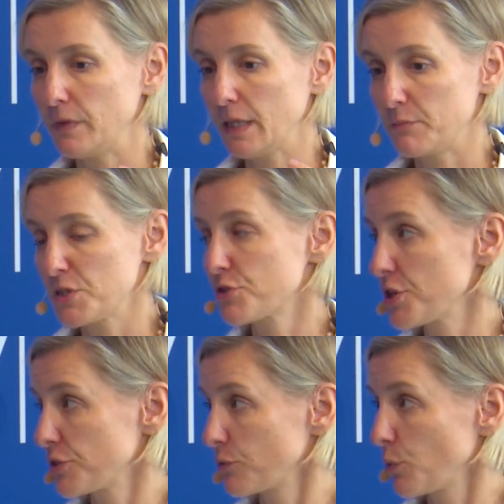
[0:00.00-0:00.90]
the
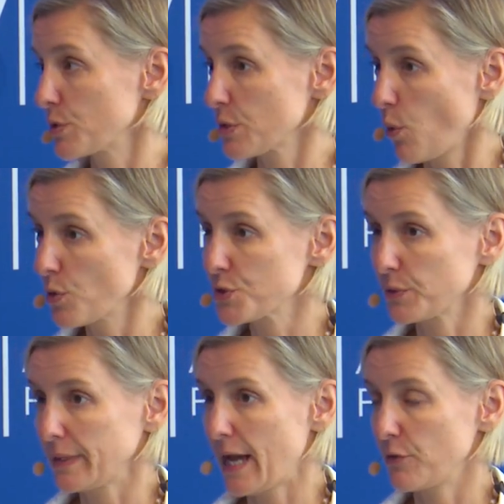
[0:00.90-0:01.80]
administration rules
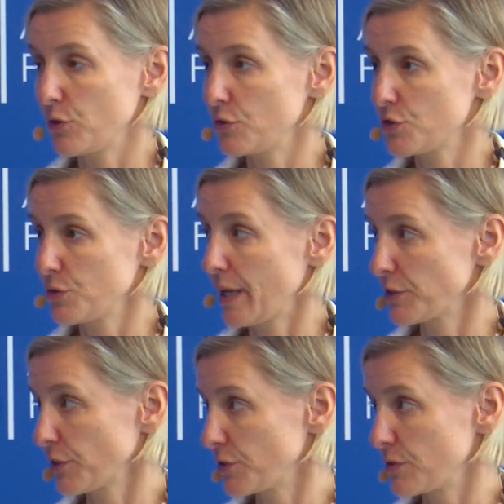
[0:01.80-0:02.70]
also allow you to
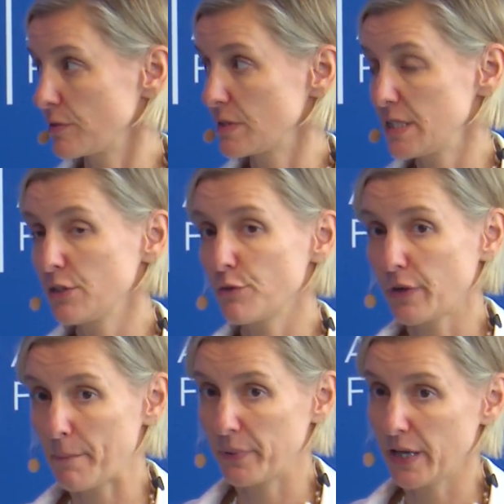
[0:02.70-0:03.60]
enter into deed
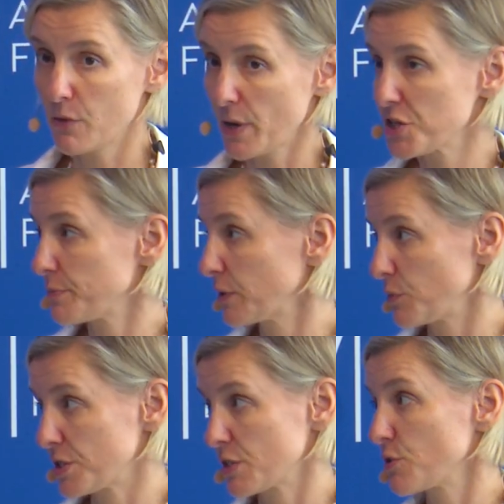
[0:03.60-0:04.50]
of company arrangement,
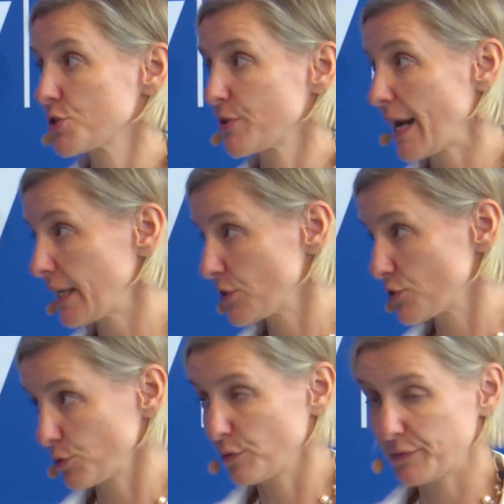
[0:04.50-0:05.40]
which is an Australian
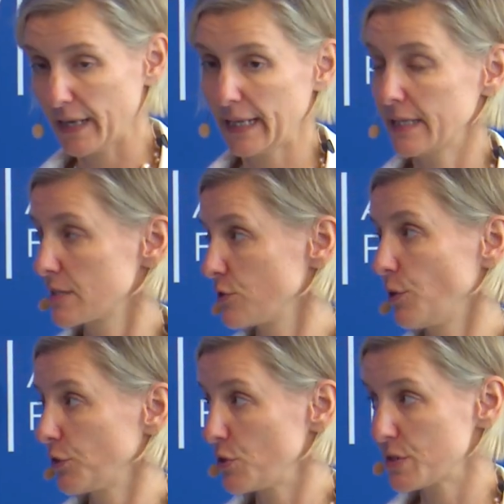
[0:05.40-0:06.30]
tool. Frankly, it's
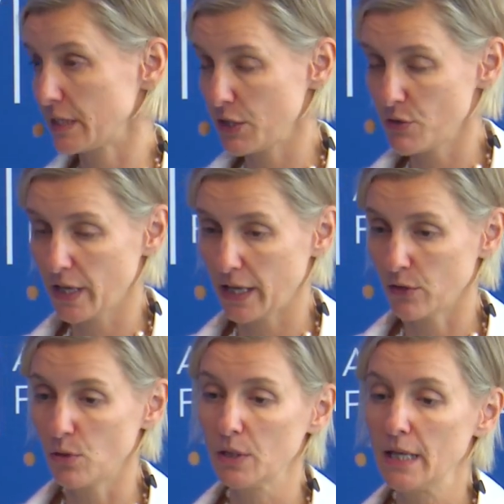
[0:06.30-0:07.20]
not used in the UK at
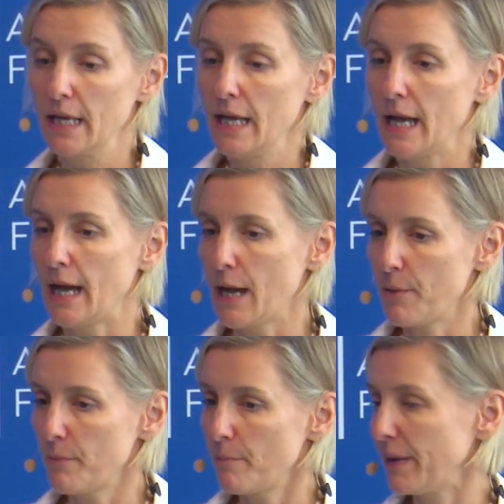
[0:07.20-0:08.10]
all,
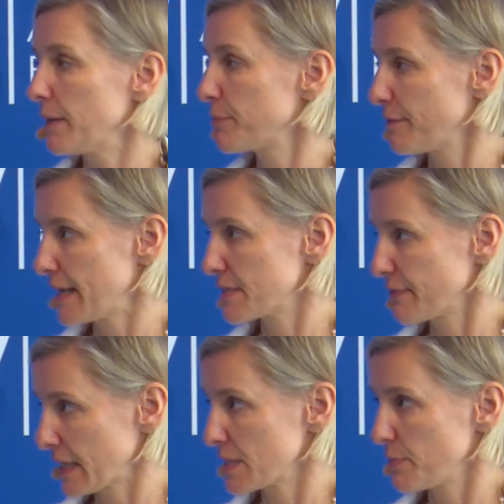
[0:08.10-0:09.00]
but provides
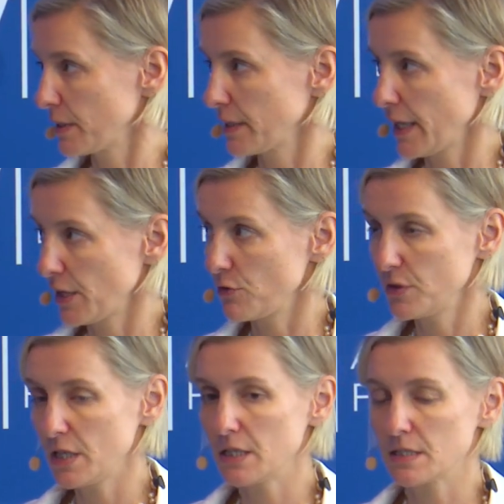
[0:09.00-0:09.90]
flexibility that you
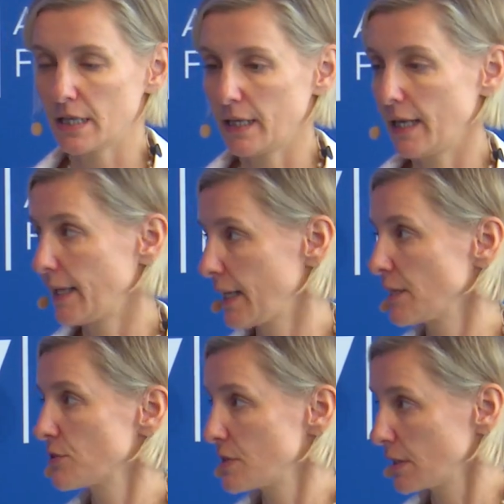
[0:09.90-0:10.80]
need, and
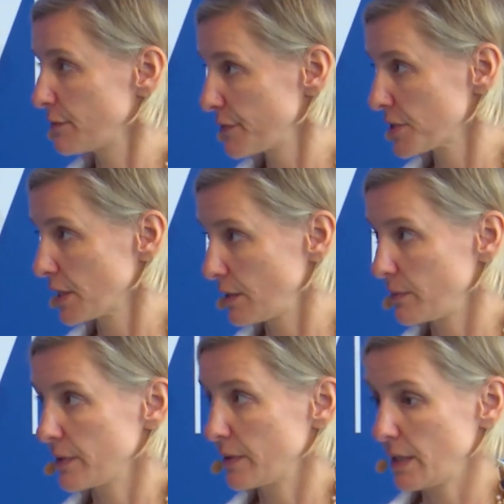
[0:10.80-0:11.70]
again, to deal efficiently
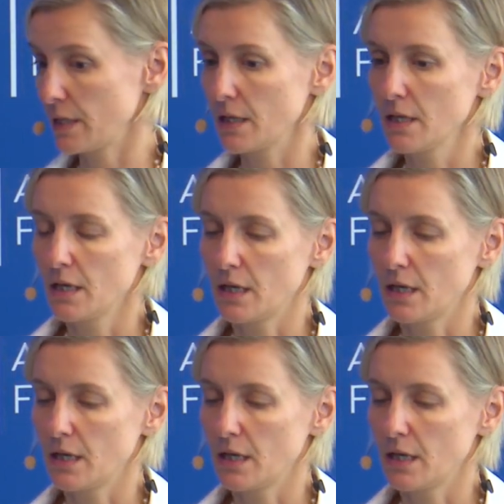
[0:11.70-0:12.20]
with the